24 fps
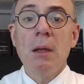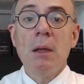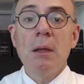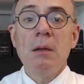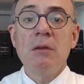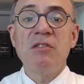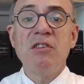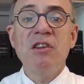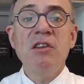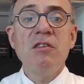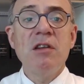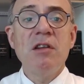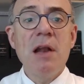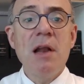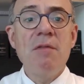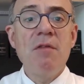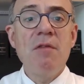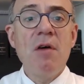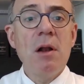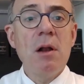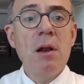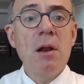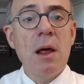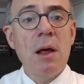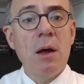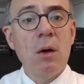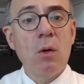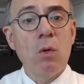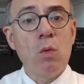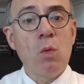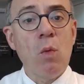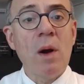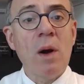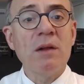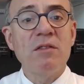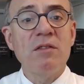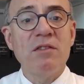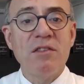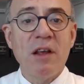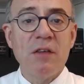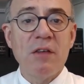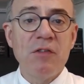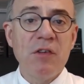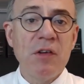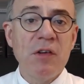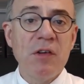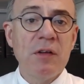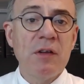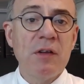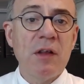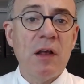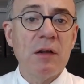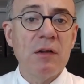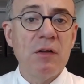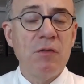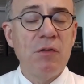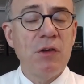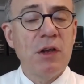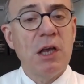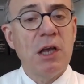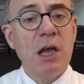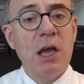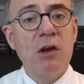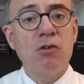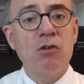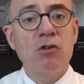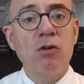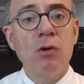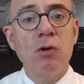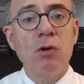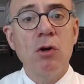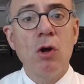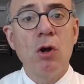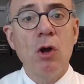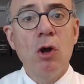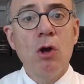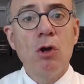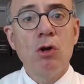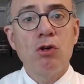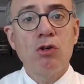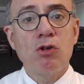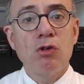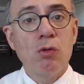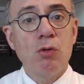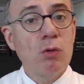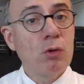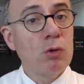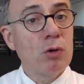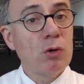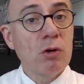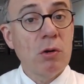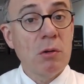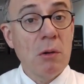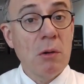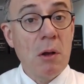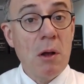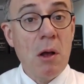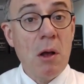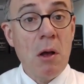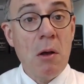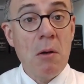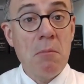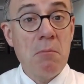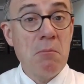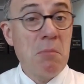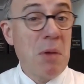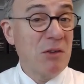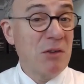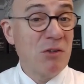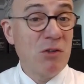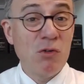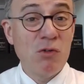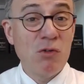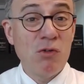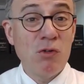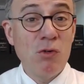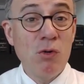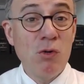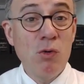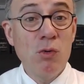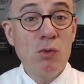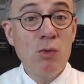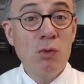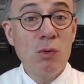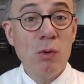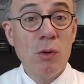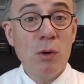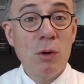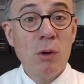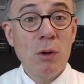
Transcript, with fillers: This level one certification should, uh, by the through,